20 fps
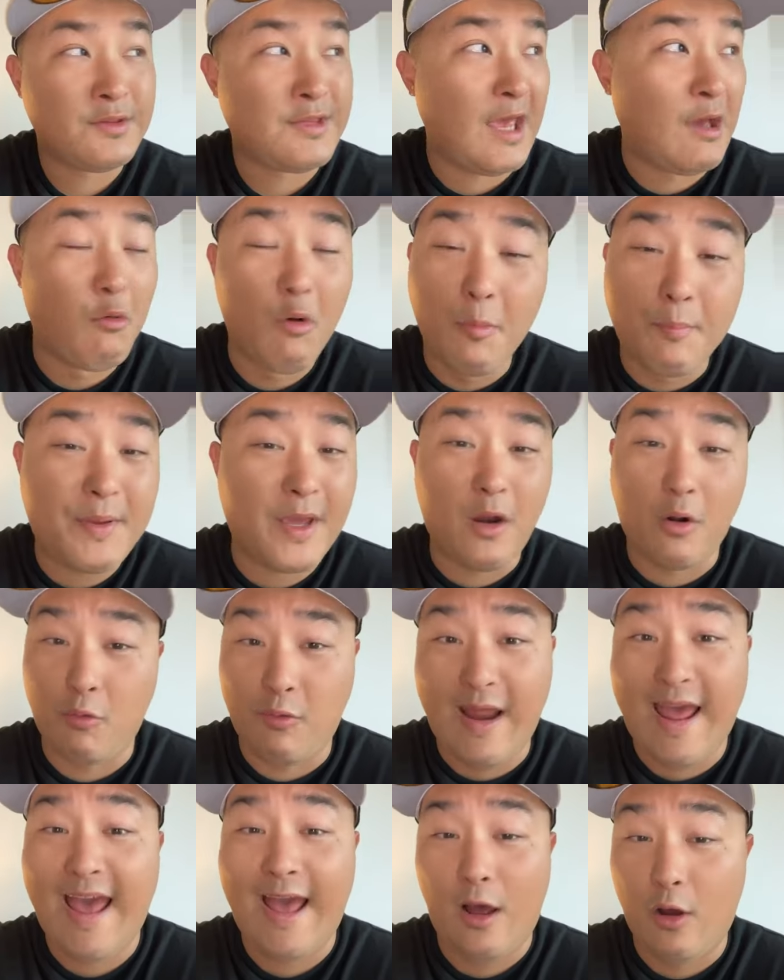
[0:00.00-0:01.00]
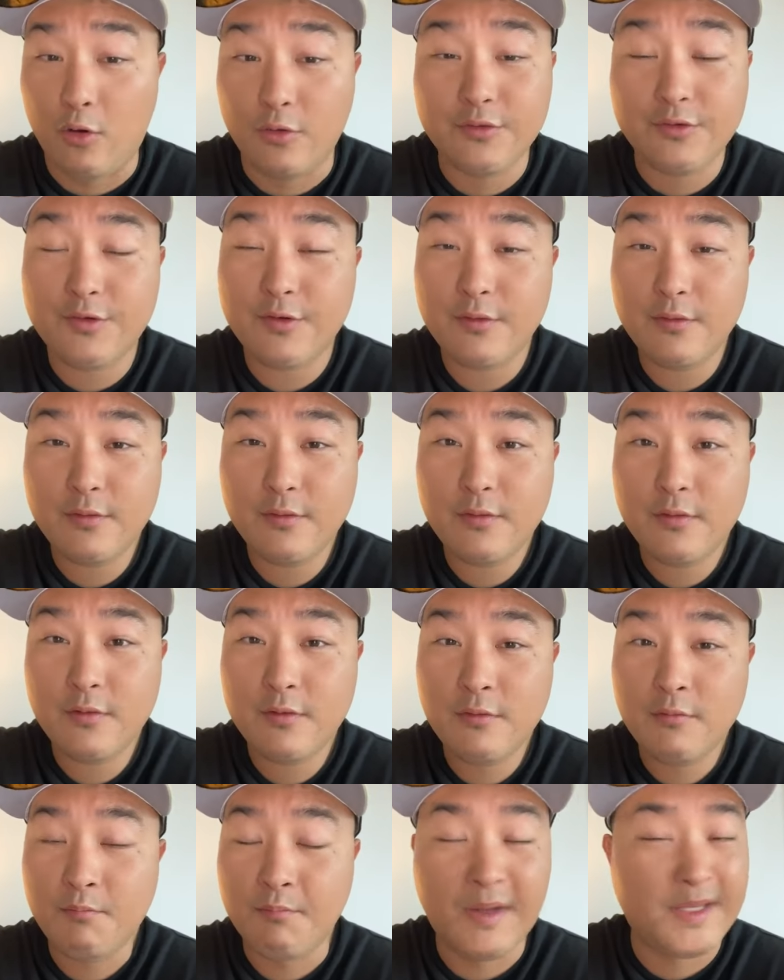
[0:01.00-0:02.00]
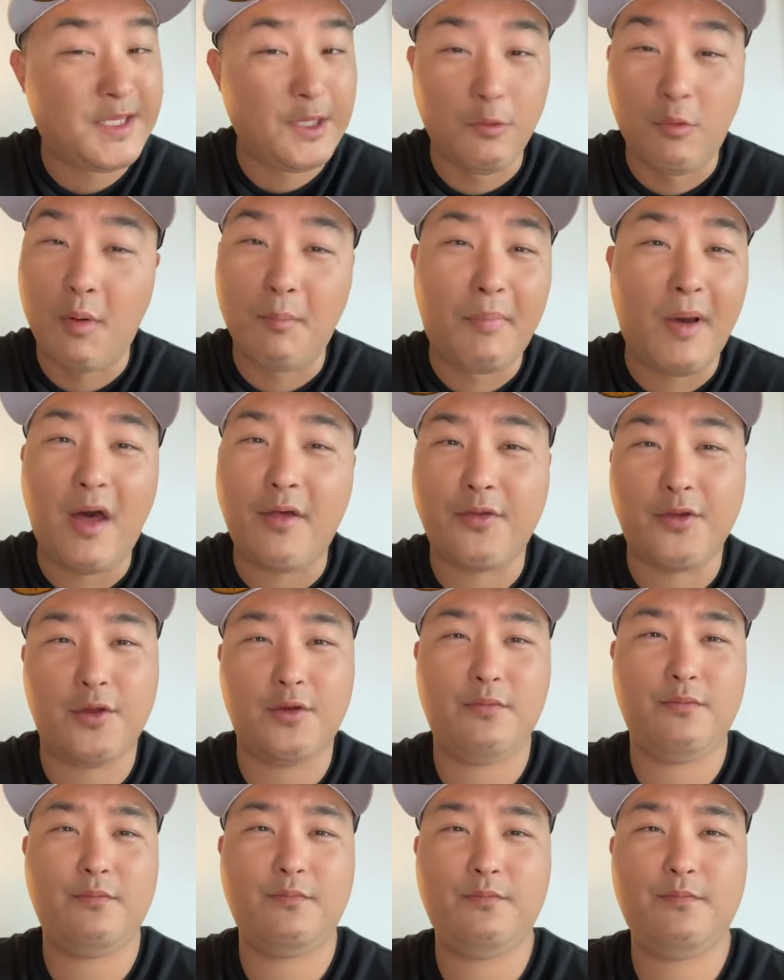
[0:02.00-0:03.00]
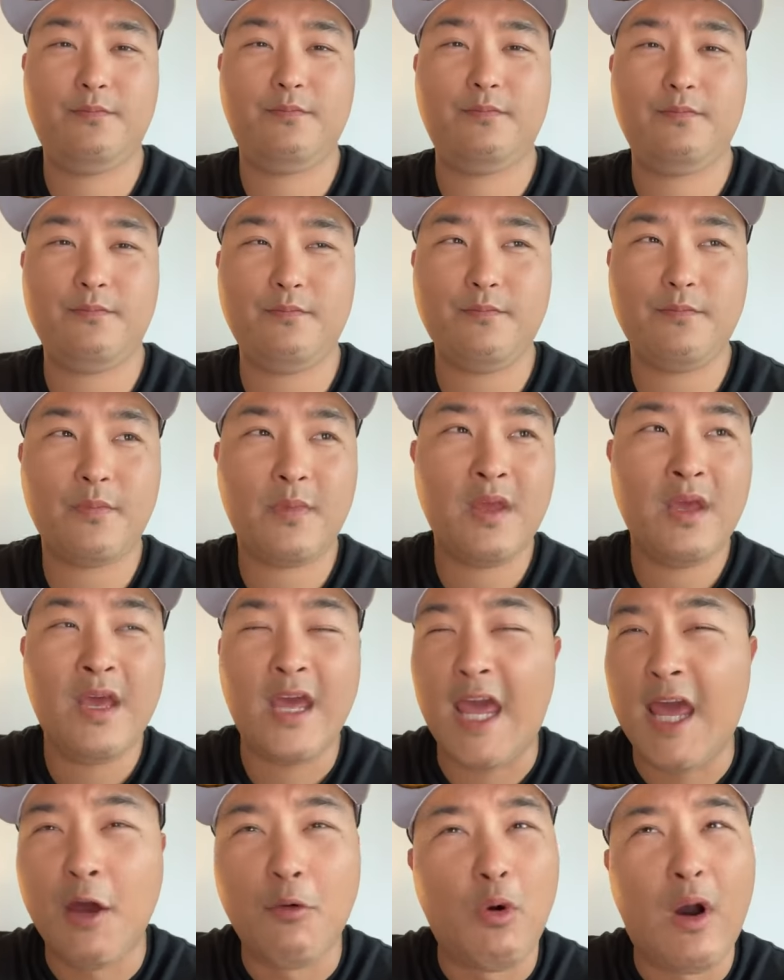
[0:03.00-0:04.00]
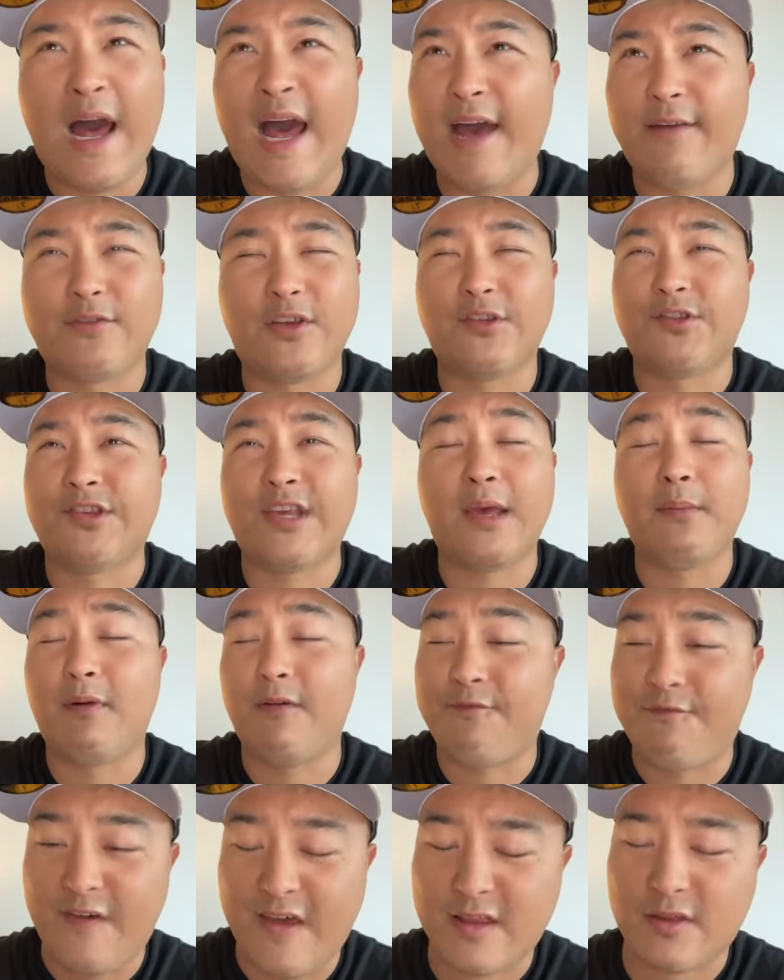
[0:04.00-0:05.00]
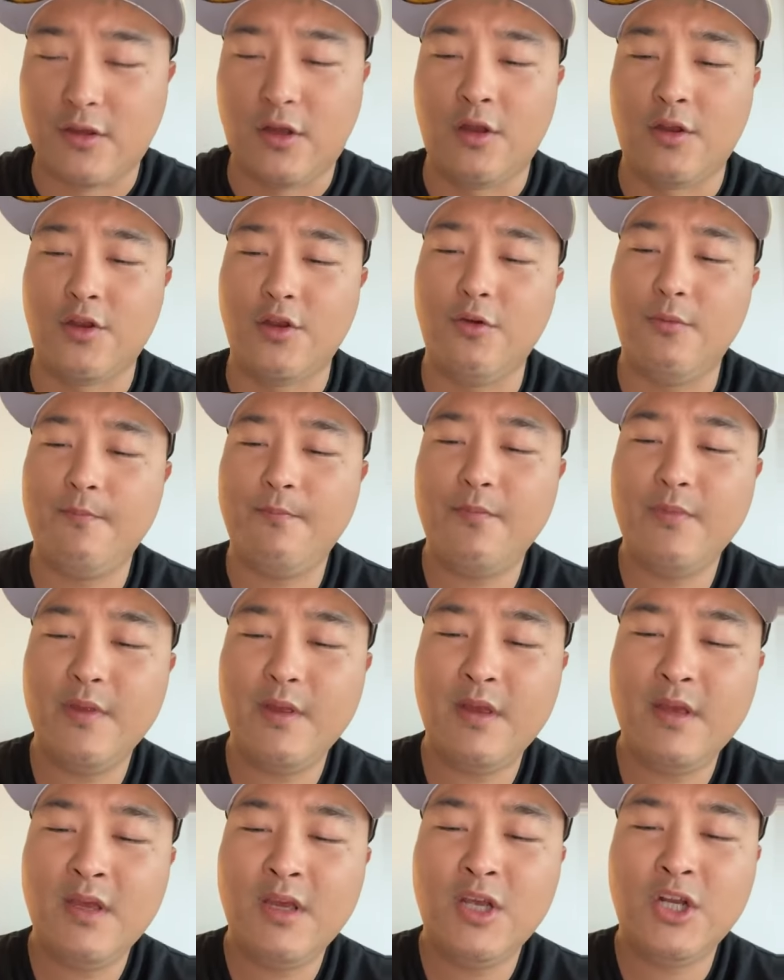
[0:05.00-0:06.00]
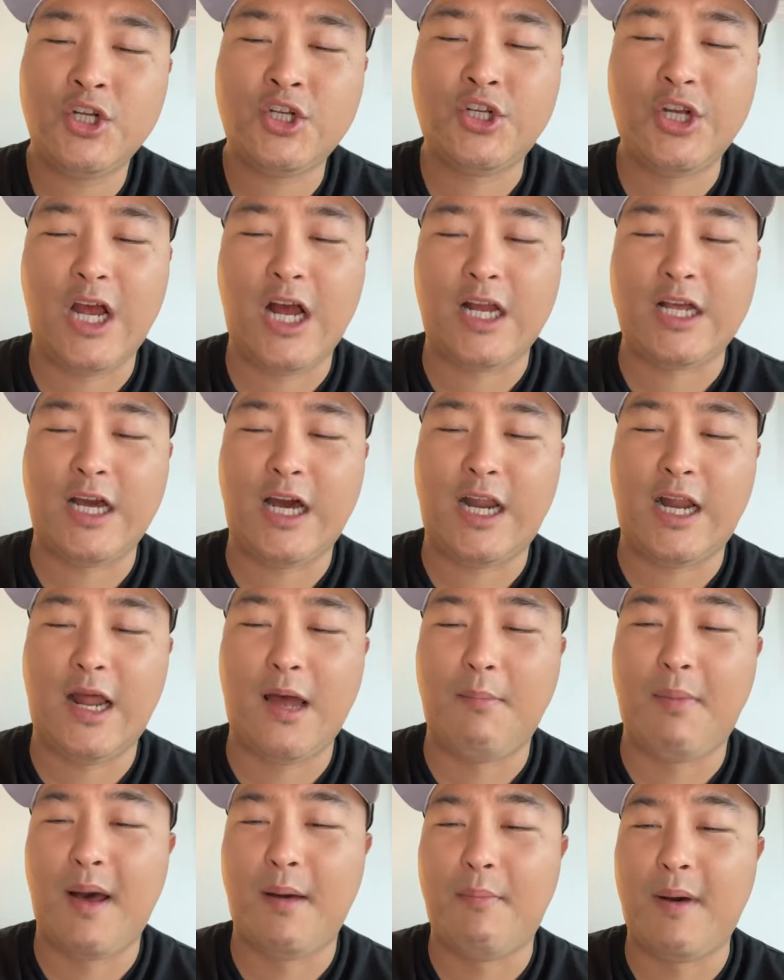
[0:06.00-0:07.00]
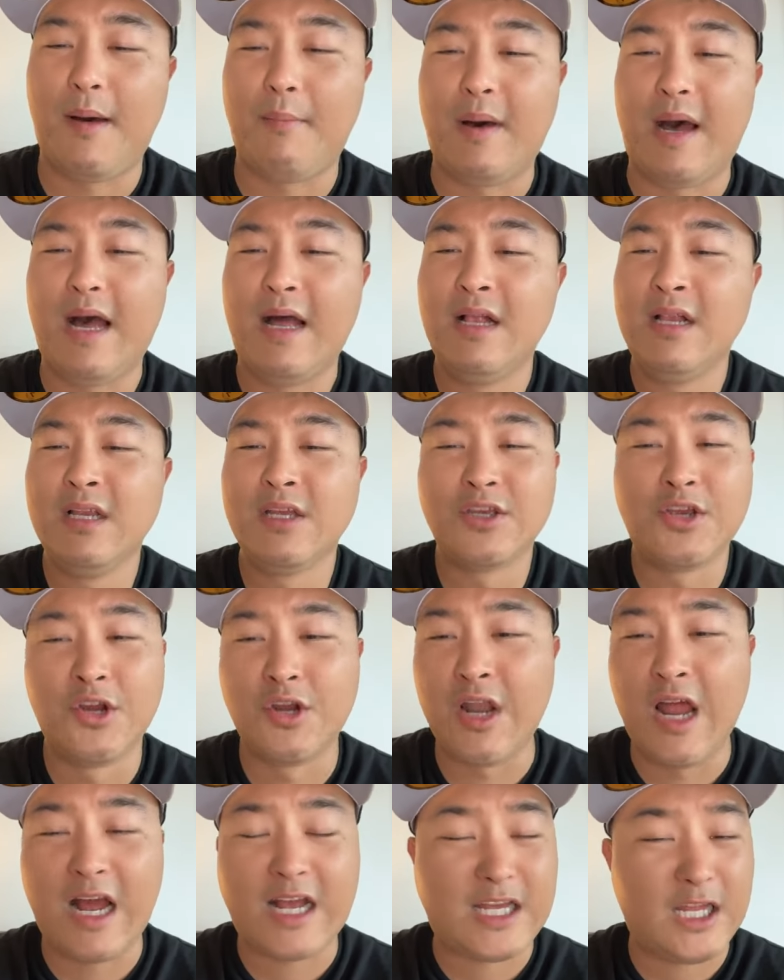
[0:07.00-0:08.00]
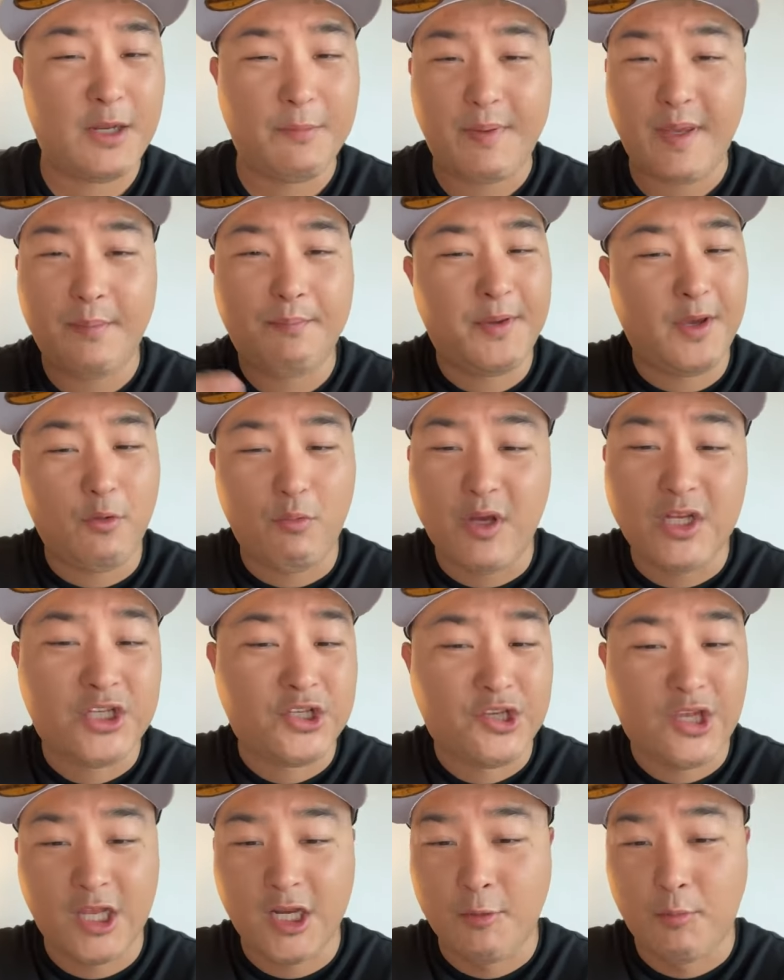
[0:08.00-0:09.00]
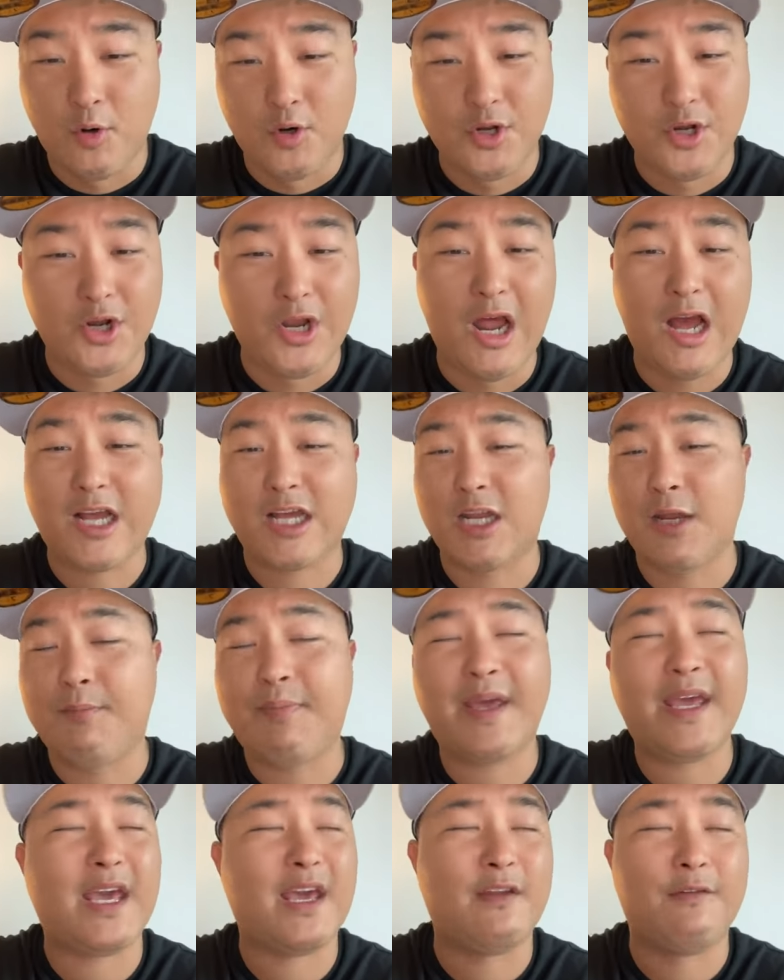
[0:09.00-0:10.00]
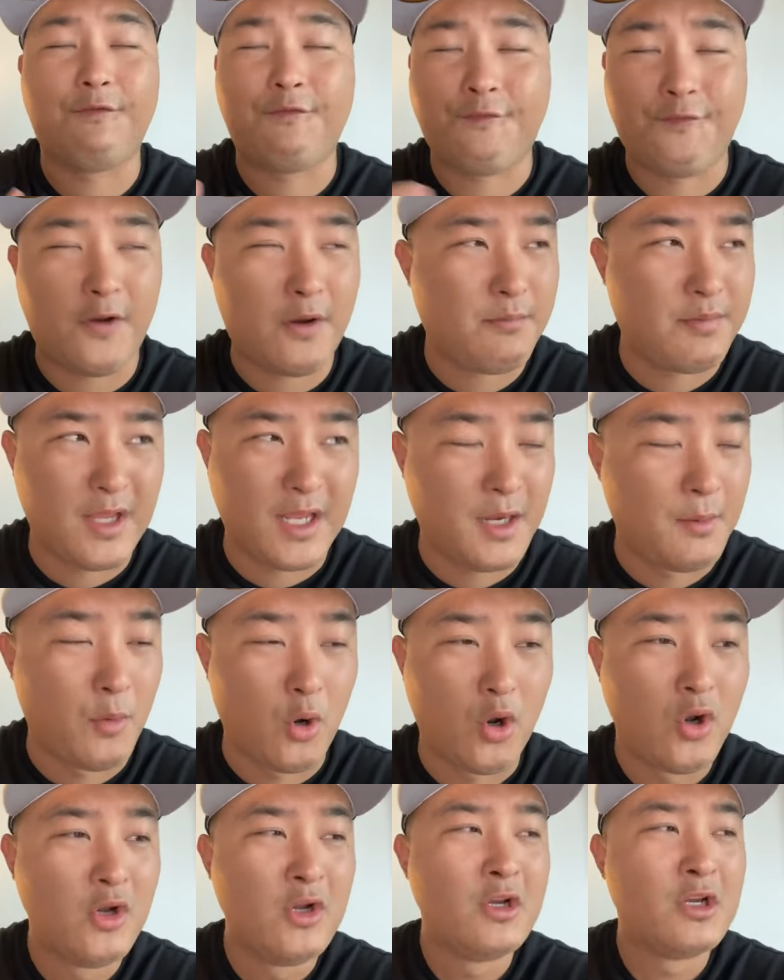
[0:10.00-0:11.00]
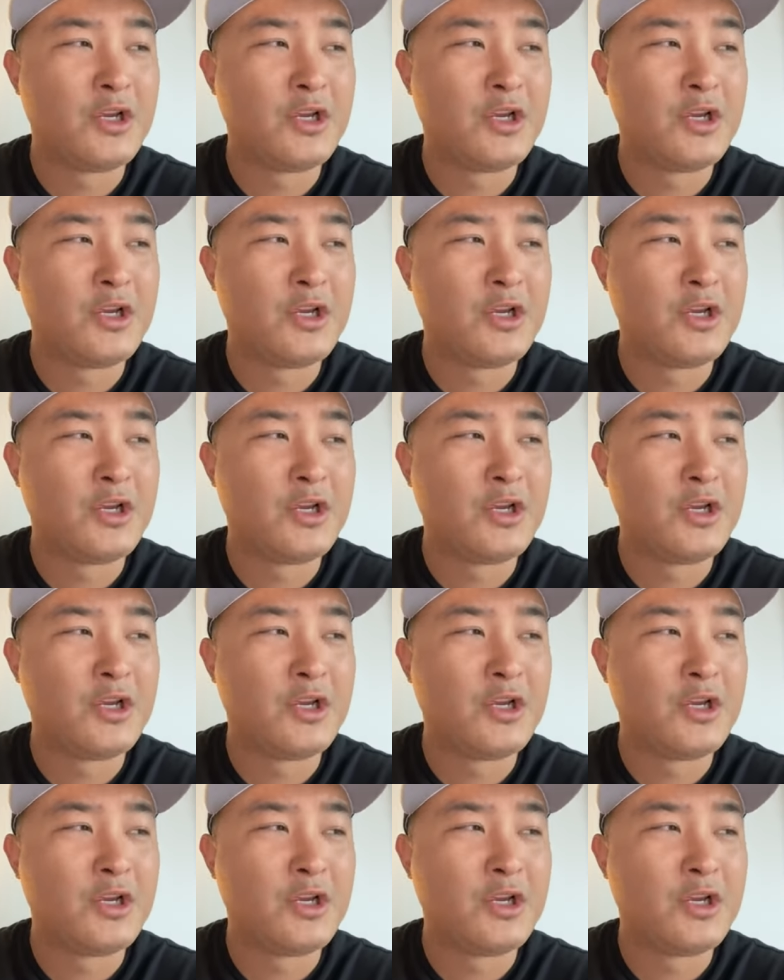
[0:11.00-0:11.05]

They will be around, but they won't bother you. It will have the same effect on you. Shakarababa. You're not going to be bewitched anymore. You're not going to be infirmed anymore.